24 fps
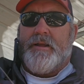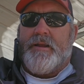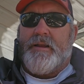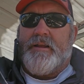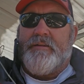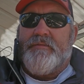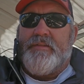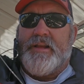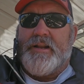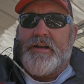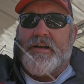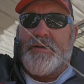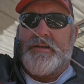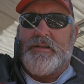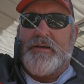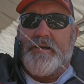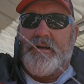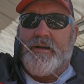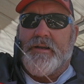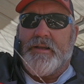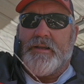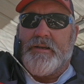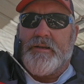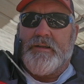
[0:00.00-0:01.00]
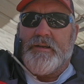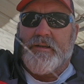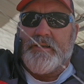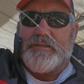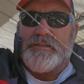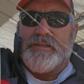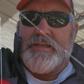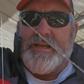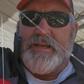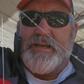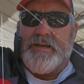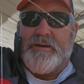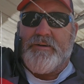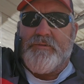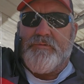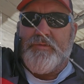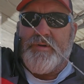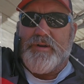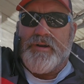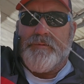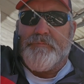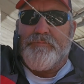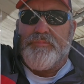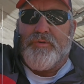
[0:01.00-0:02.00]
And give that a tug. And look, see how
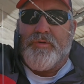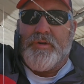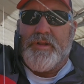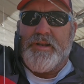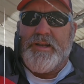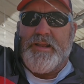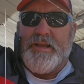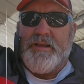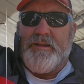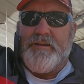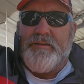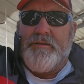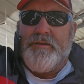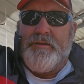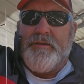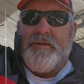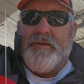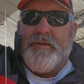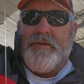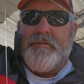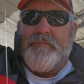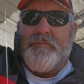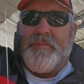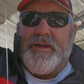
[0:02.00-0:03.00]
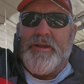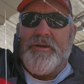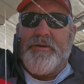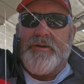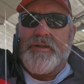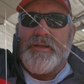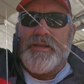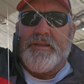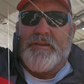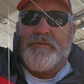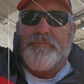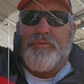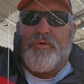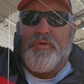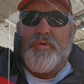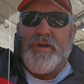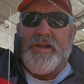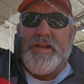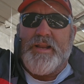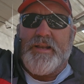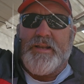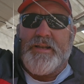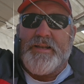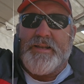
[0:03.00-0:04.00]
when I'm pulling that, my hook is
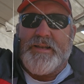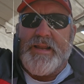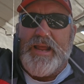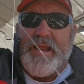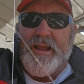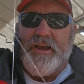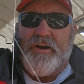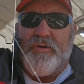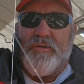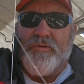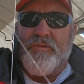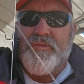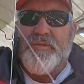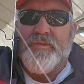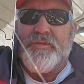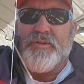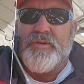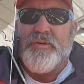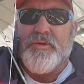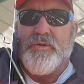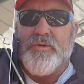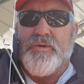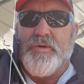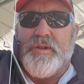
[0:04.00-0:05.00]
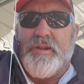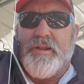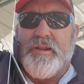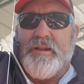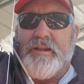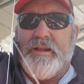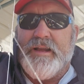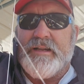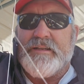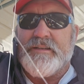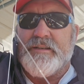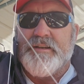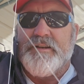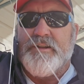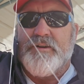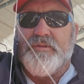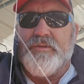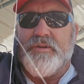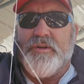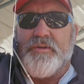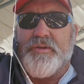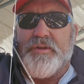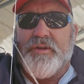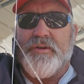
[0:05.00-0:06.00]
pointed down. So that's a
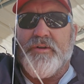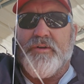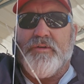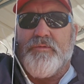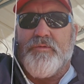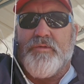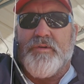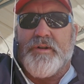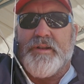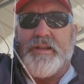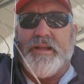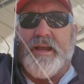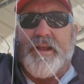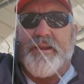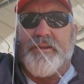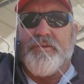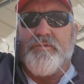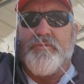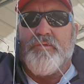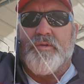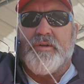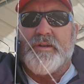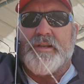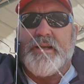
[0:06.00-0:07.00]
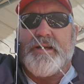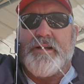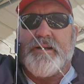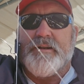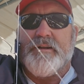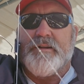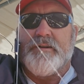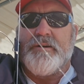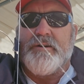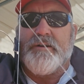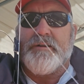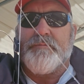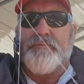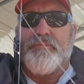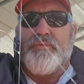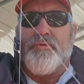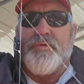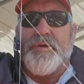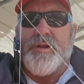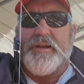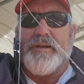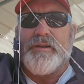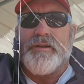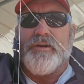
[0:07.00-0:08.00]
no-no. You don't want that. You want that hook
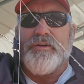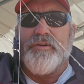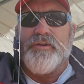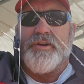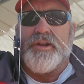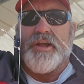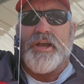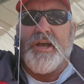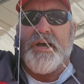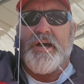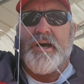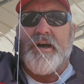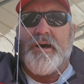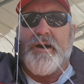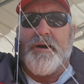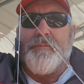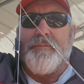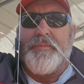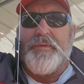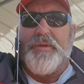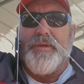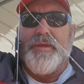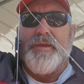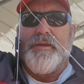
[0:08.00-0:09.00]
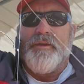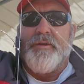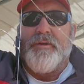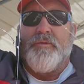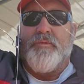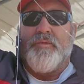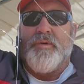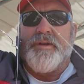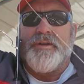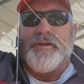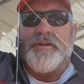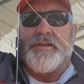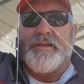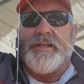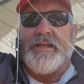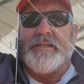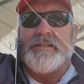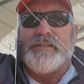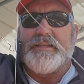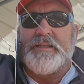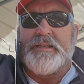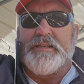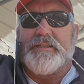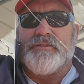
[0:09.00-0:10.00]
point turned up when the
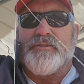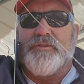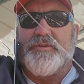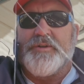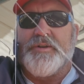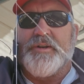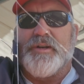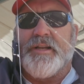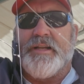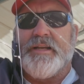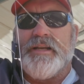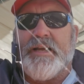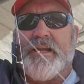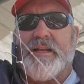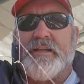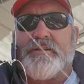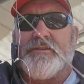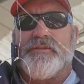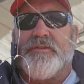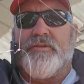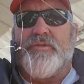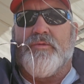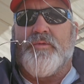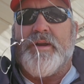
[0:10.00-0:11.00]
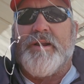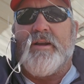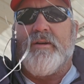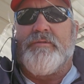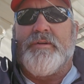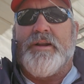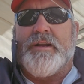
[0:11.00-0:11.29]
tension is on your line. So the way to